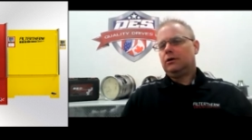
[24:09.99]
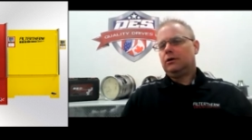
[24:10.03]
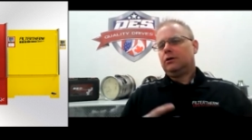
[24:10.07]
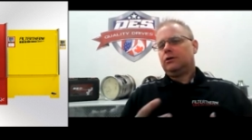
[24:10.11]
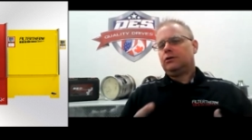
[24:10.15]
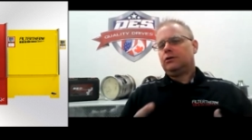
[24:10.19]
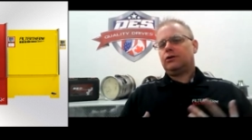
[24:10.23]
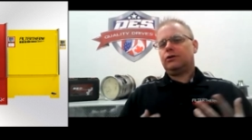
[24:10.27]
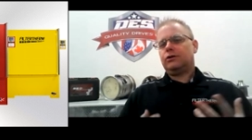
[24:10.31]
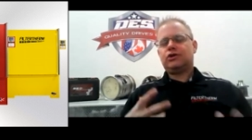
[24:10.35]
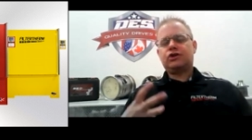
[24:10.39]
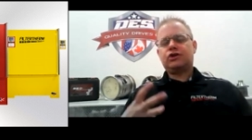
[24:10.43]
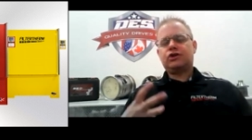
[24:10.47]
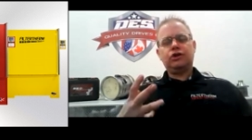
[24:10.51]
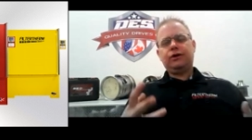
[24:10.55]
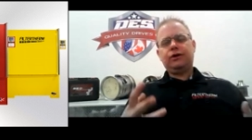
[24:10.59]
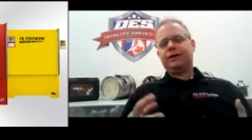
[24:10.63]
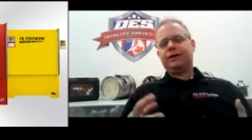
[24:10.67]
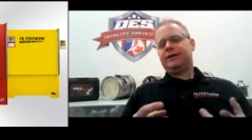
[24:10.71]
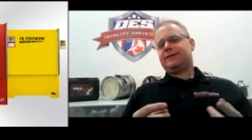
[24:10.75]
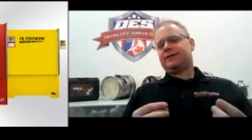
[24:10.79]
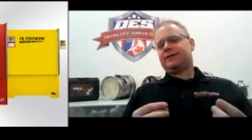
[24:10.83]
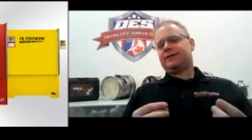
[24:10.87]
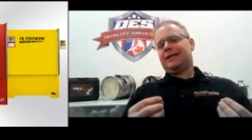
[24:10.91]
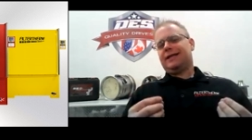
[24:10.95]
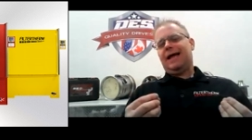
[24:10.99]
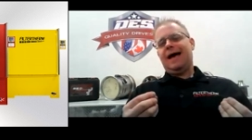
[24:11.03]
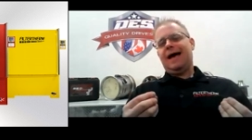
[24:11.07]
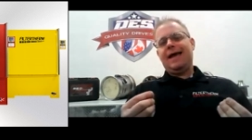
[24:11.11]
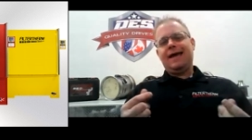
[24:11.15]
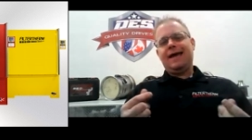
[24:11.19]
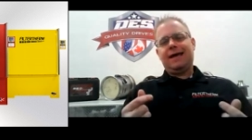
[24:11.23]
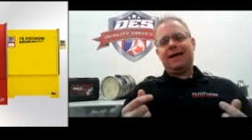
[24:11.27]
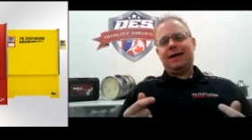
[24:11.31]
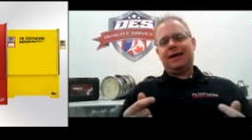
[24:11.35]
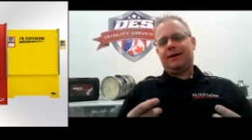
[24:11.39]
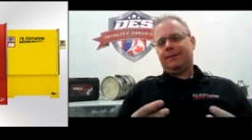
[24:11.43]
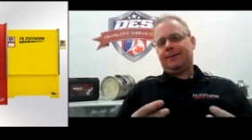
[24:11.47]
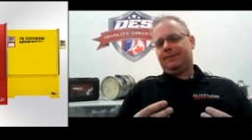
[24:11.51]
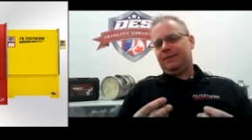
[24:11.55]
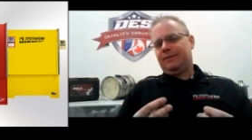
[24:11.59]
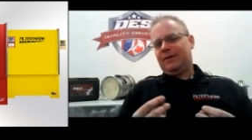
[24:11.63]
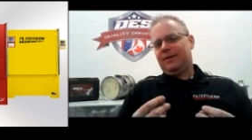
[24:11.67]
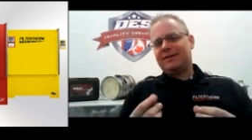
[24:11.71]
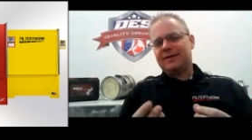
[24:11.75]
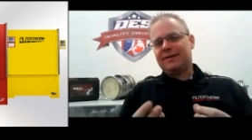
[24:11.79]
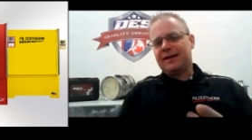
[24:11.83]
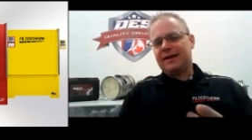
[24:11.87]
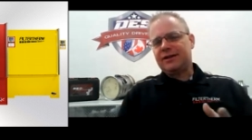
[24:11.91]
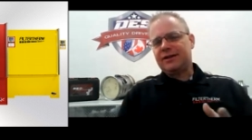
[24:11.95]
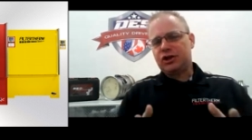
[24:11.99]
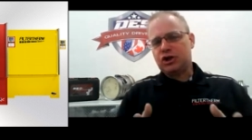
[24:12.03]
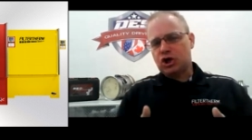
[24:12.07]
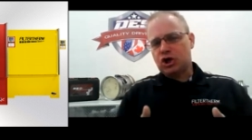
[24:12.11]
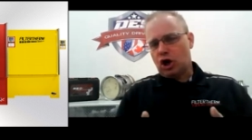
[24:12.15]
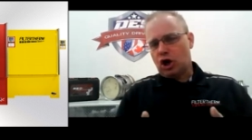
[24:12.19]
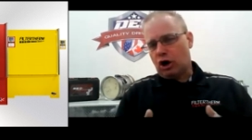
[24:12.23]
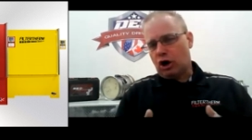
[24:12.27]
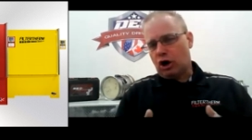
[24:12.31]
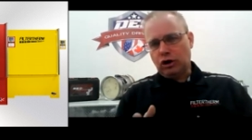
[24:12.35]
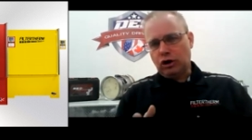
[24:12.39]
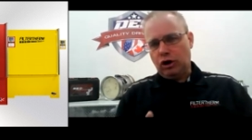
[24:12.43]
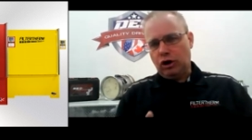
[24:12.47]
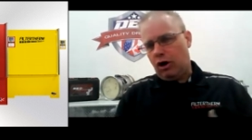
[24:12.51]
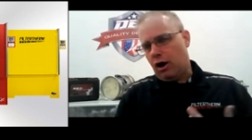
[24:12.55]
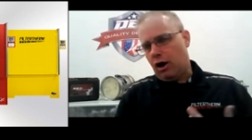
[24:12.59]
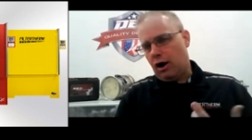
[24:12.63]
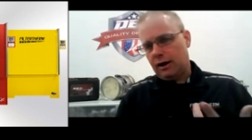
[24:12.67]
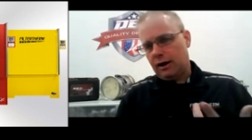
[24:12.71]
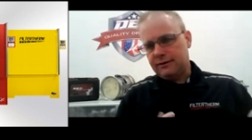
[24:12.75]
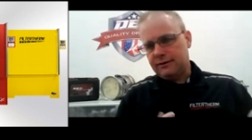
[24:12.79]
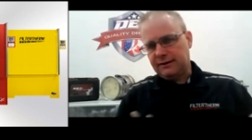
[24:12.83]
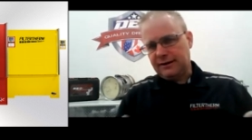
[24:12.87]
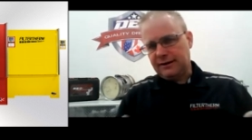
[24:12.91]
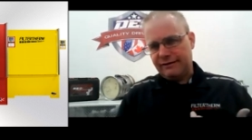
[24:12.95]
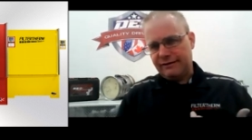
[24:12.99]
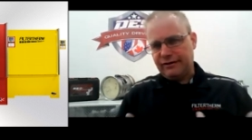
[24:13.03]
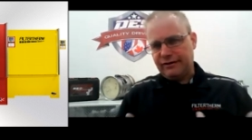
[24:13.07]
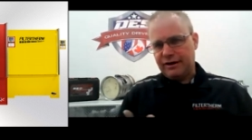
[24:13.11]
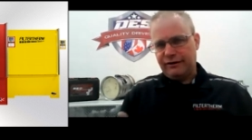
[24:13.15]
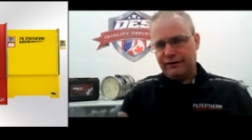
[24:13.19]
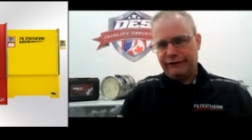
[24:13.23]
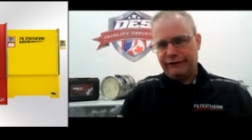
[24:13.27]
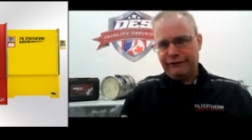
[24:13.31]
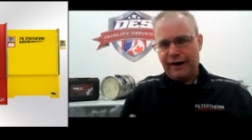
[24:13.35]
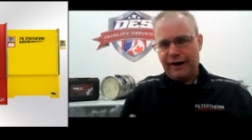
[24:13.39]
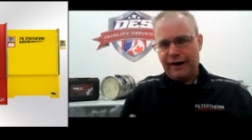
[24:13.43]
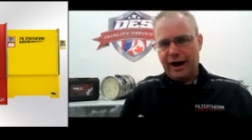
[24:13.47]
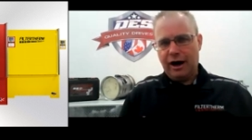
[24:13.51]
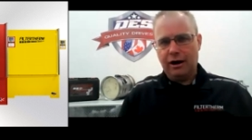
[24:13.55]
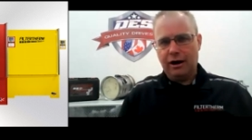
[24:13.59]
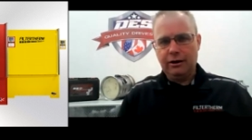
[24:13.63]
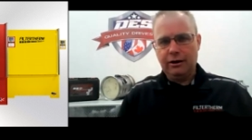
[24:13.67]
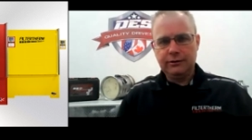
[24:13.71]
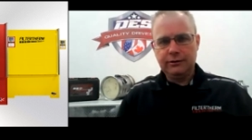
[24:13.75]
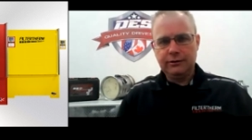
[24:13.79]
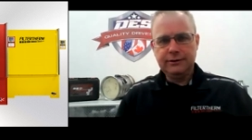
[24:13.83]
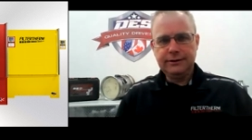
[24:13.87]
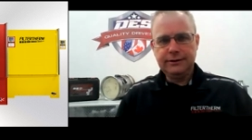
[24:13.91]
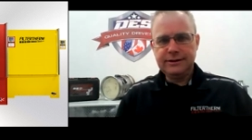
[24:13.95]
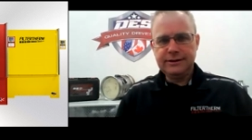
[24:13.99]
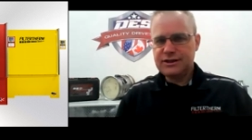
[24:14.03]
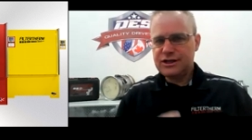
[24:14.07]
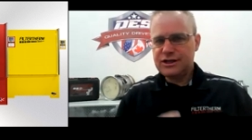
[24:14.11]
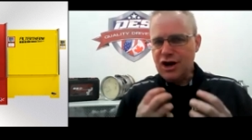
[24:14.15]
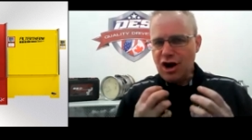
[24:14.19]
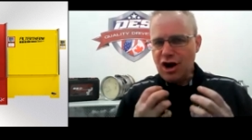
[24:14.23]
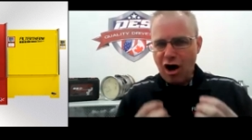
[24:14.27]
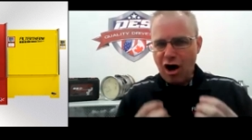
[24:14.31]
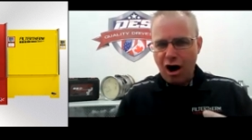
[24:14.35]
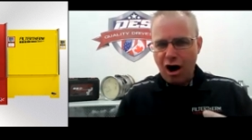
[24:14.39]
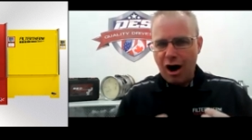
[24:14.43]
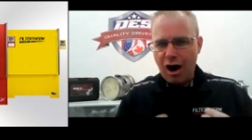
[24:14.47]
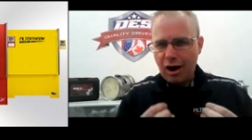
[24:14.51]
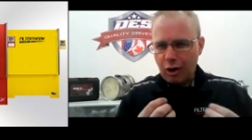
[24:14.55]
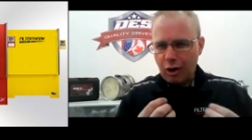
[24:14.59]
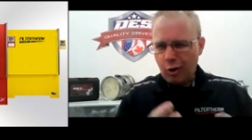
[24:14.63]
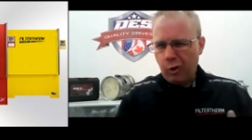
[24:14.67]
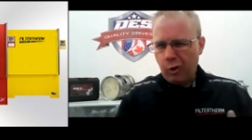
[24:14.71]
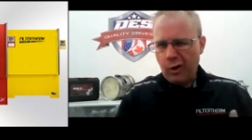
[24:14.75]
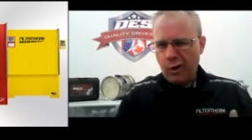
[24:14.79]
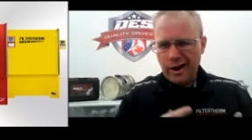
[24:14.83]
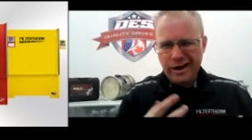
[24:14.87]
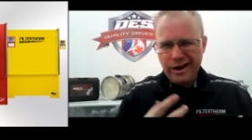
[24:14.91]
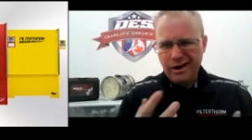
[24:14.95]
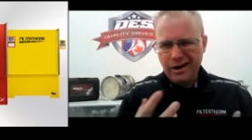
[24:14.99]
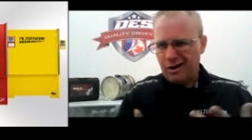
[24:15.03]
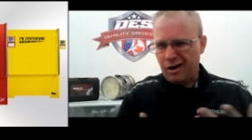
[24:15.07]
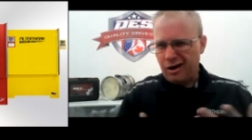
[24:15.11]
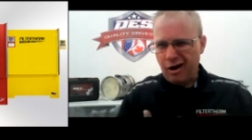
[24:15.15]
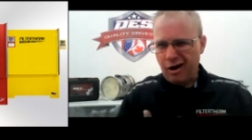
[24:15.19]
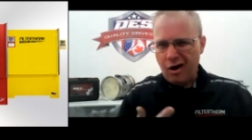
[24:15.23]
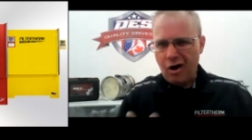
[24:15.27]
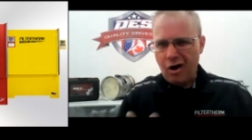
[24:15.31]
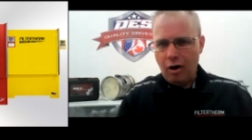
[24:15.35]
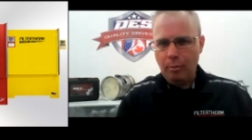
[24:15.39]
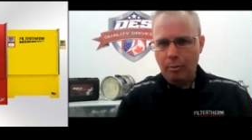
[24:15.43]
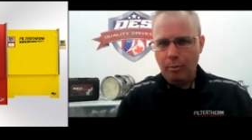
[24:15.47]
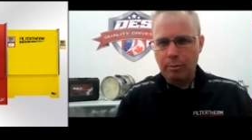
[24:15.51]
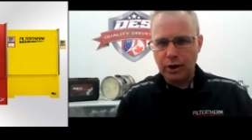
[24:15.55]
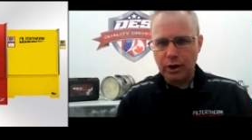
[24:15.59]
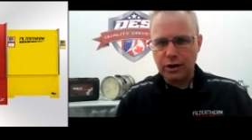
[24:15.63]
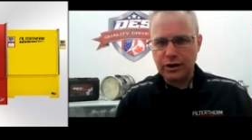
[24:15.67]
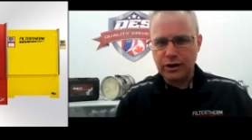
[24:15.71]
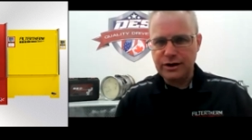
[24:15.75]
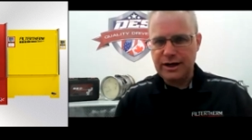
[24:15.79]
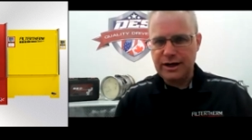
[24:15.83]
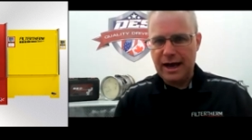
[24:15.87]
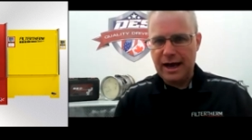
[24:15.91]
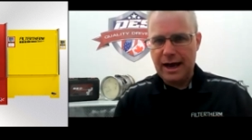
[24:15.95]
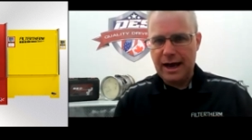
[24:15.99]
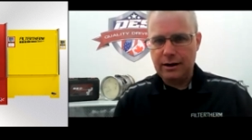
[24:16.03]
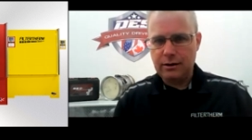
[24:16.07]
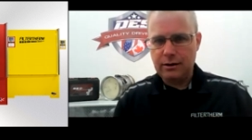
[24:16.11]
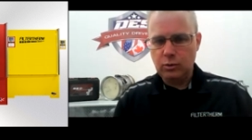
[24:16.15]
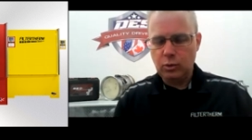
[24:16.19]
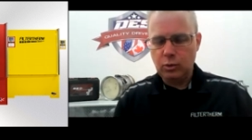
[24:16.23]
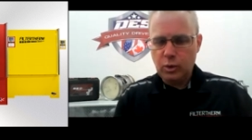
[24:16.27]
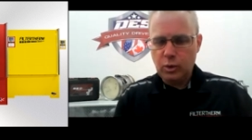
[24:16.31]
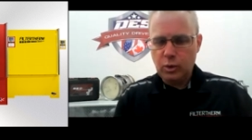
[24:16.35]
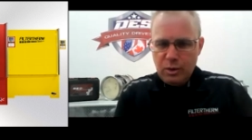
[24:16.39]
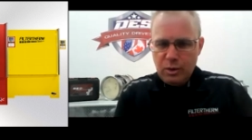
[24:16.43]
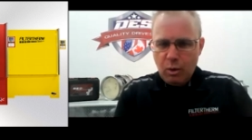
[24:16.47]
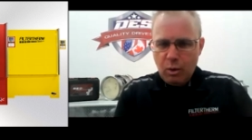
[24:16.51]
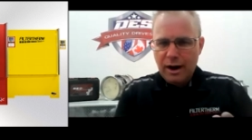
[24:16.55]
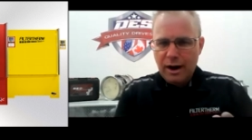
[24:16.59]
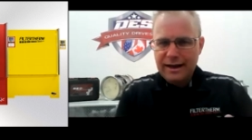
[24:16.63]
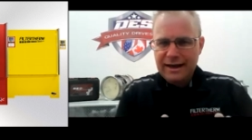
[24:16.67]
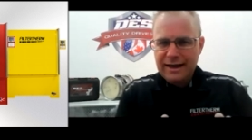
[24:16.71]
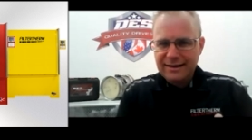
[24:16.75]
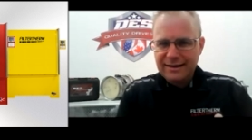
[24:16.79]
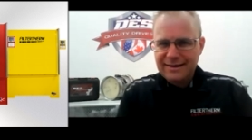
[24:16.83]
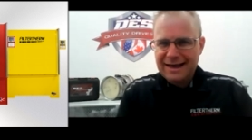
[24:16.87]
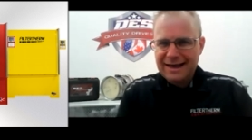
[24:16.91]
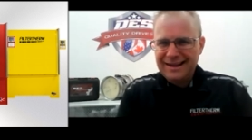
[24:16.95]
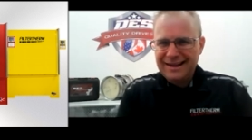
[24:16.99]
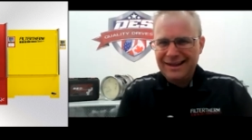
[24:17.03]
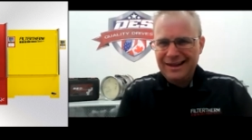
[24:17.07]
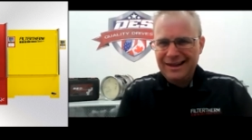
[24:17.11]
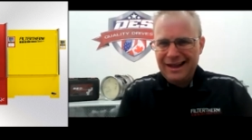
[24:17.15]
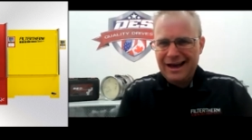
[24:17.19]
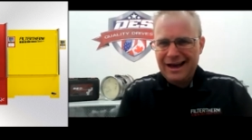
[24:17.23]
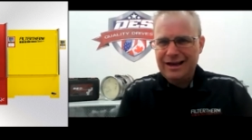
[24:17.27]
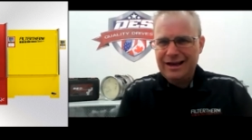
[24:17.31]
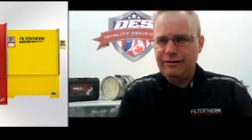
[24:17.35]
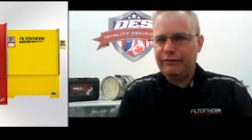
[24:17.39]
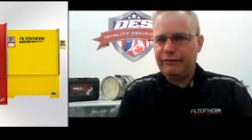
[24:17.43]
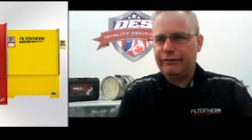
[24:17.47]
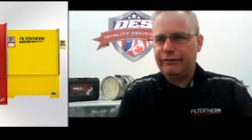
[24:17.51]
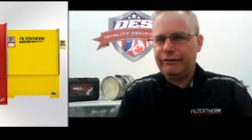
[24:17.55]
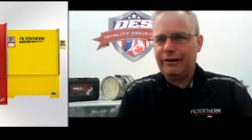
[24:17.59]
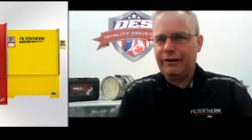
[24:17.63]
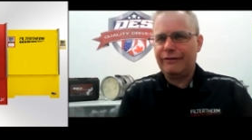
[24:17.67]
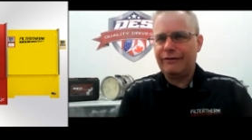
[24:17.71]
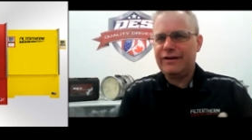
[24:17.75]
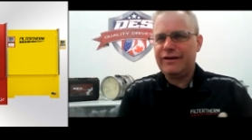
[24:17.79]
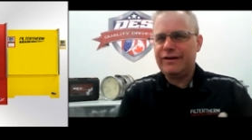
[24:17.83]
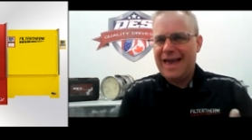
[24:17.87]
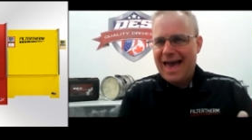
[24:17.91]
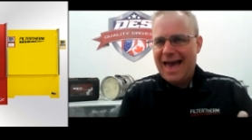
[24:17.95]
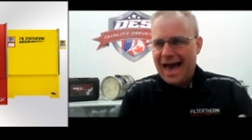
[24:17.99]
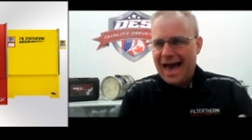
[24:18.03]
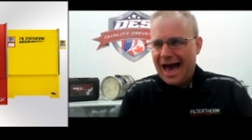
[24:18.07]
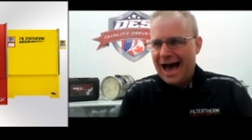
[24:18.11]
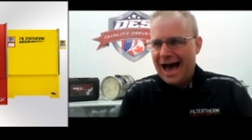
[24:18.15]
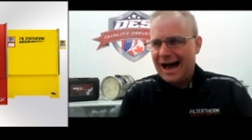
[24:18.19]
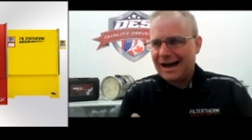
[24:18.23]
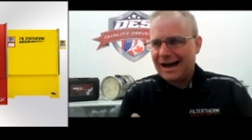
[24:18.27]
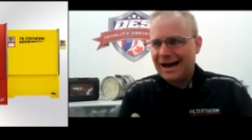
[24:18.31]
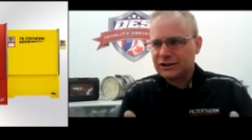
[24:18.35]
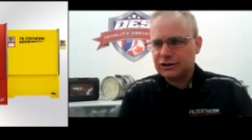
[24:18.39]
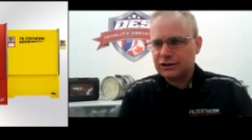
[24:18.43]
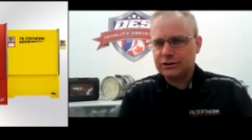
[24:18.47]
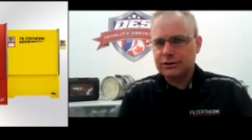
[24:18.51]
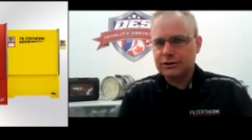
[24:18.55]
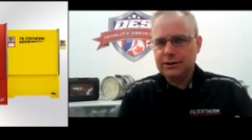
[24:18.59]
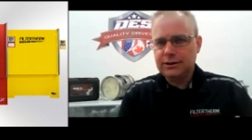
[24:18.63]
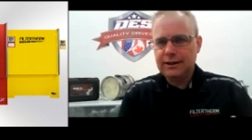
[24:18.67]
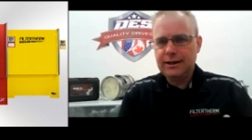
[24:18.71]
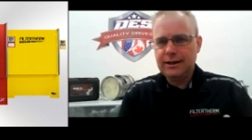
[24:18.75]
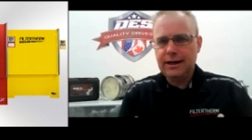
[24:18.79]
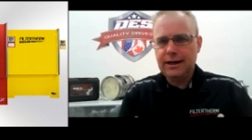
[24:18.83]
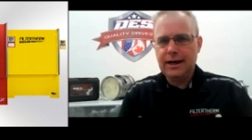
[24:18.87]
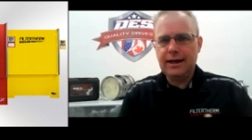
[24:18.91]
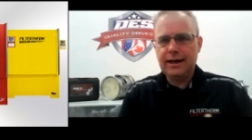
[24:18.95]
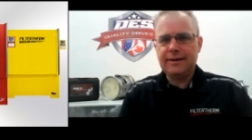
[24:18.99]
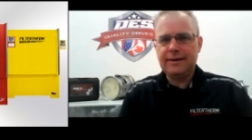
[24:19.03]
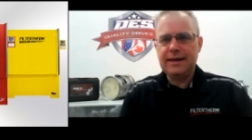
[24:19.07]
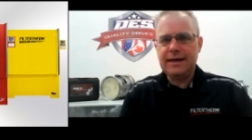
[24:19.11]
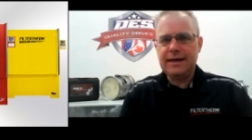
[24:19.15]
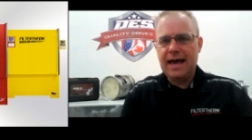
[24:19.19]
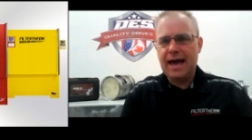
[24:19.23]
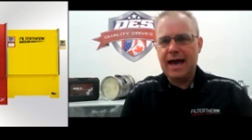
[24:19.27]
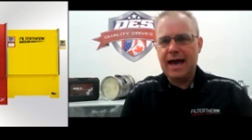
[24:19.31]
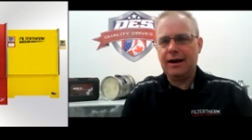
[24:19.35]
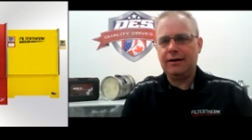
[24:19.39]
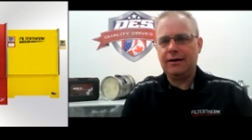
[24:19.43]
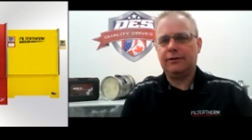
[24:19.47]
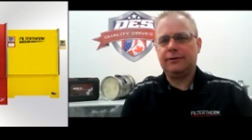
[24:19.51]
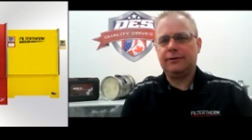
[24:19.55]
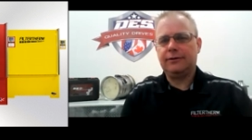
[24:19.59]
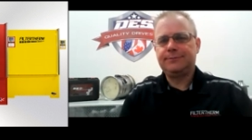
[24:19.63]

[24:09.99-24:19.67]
So soot is it's like the charred logs left in a fire. It's not quite all burned yet. We want to get that light, fluffy ash at the end.